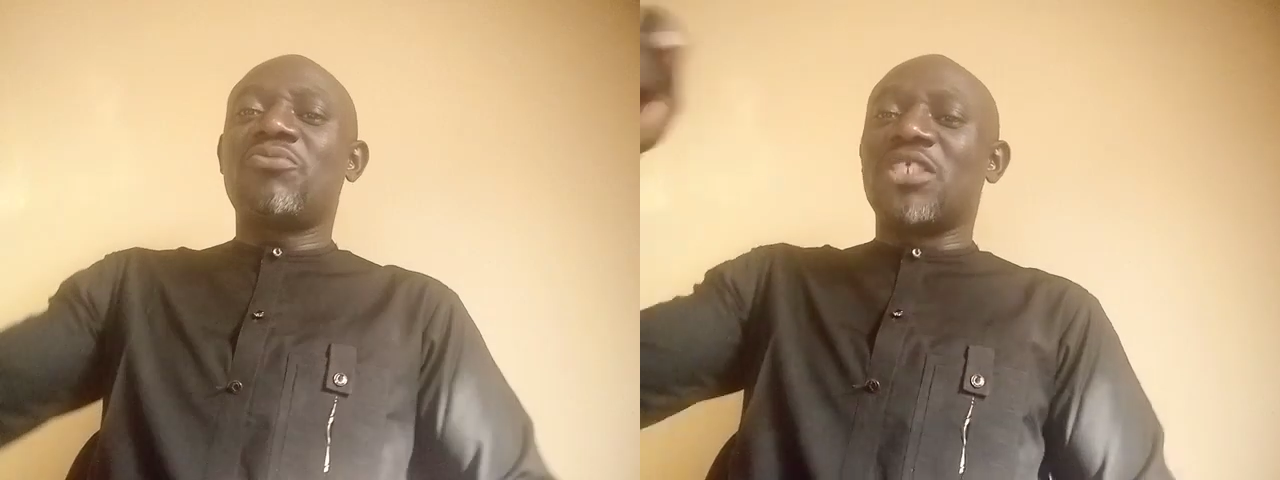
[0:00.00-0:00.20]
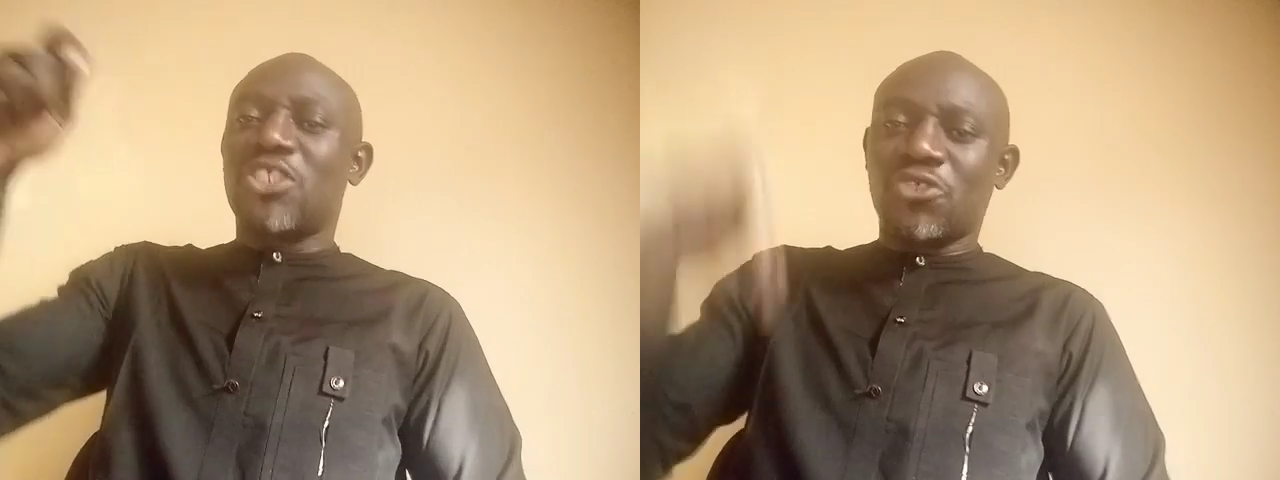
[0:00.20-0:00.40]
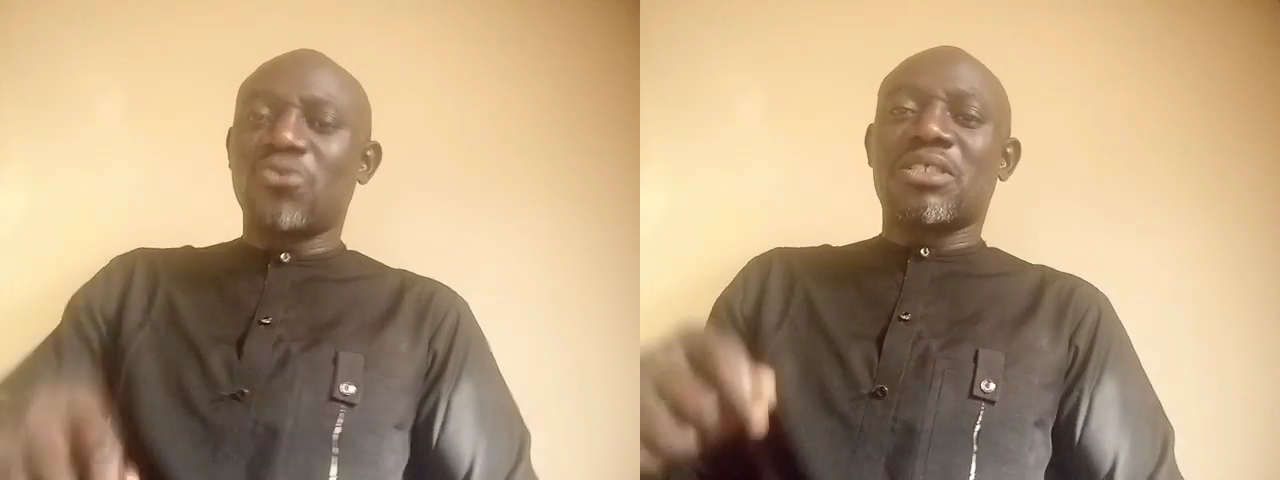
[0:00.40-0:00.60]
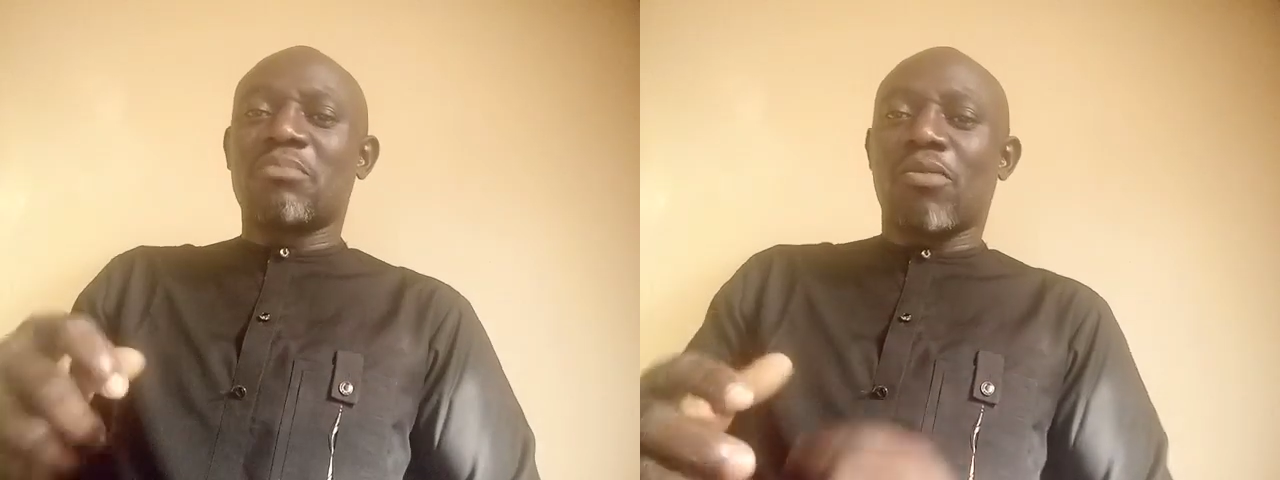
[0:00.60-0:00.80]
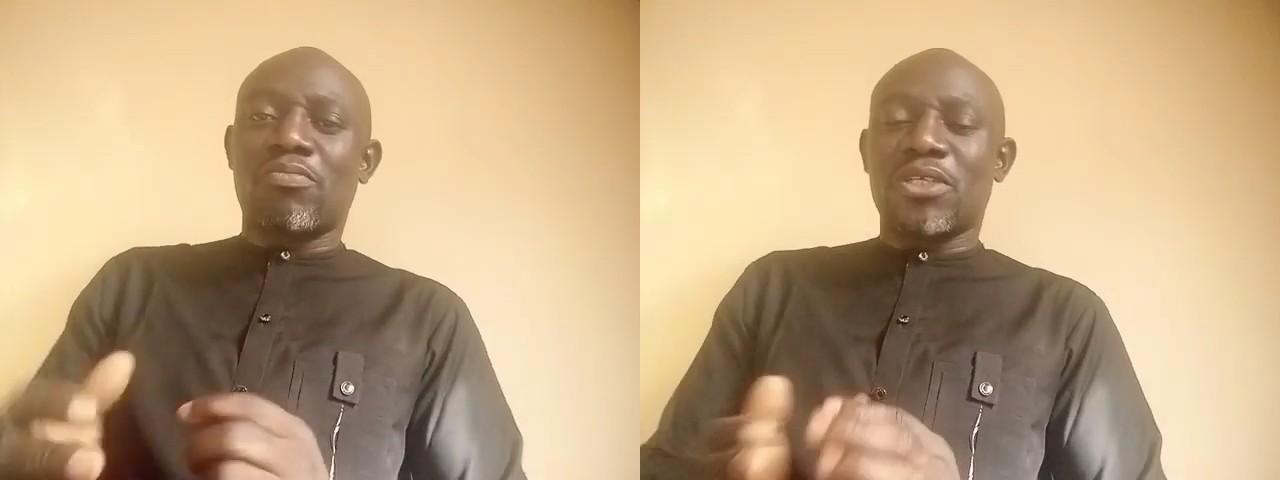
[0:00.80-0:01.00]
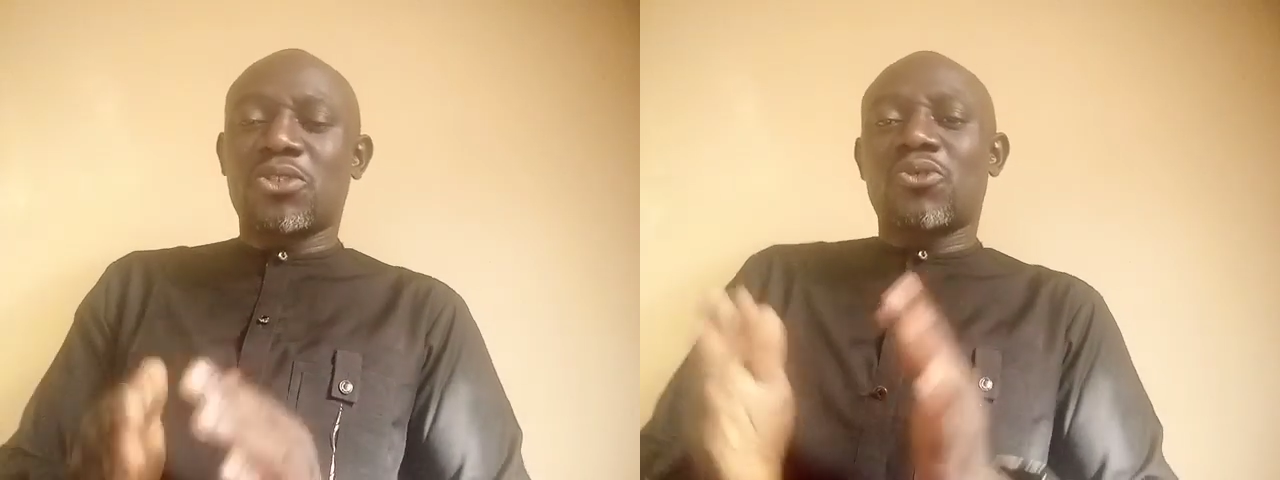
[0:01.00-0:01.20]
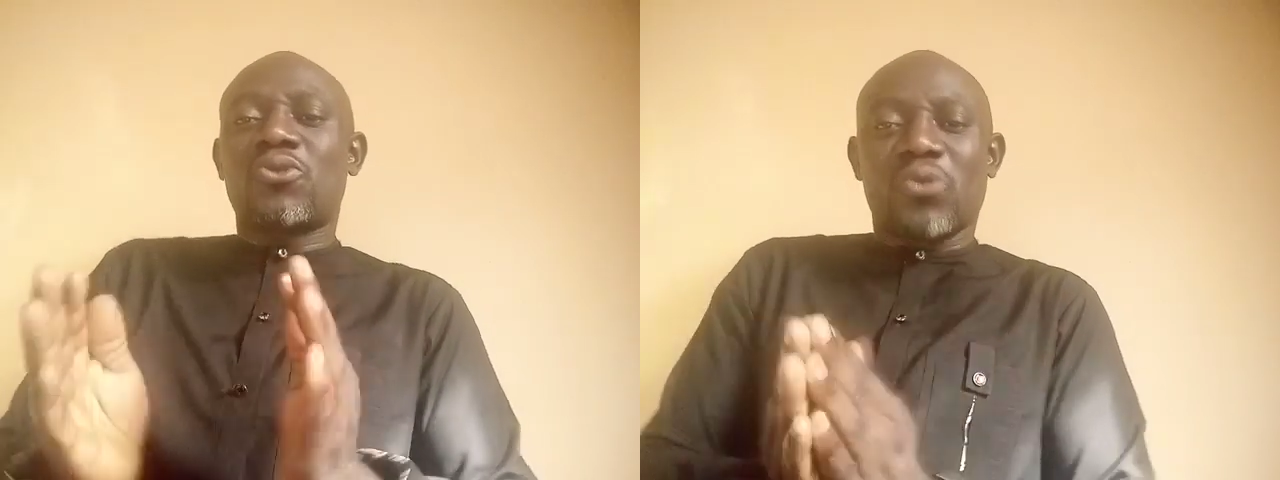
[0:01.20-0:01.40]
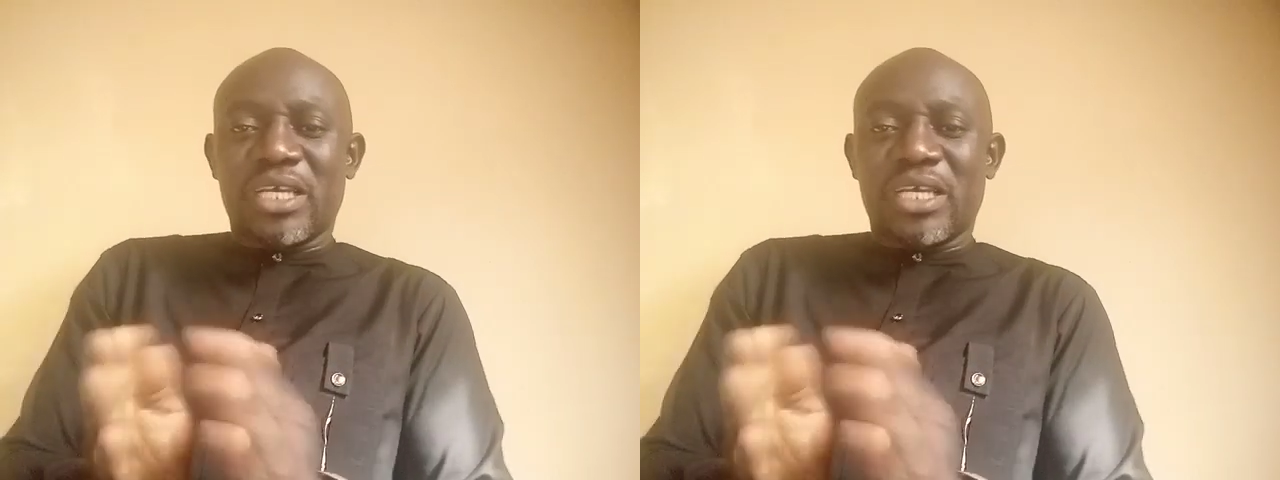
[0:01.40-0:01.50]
reduce the population to